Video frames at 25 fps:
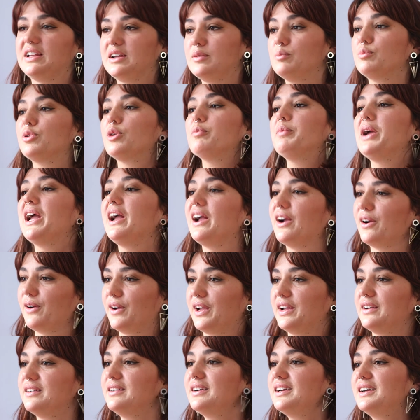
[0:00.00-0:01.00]

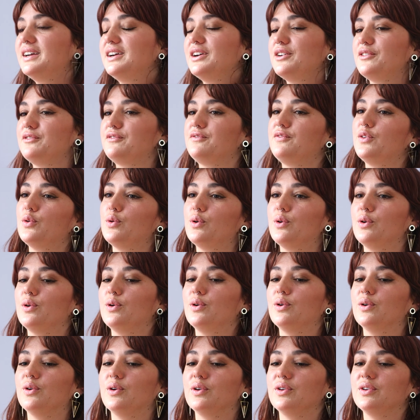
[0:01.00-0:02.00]
preparing
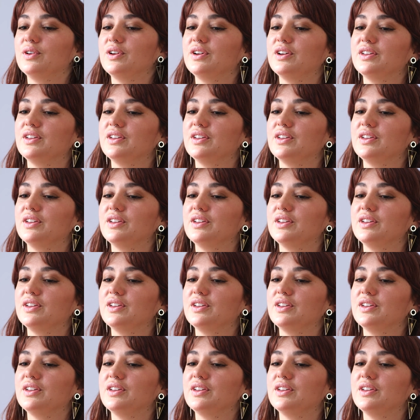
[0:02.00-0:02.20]
for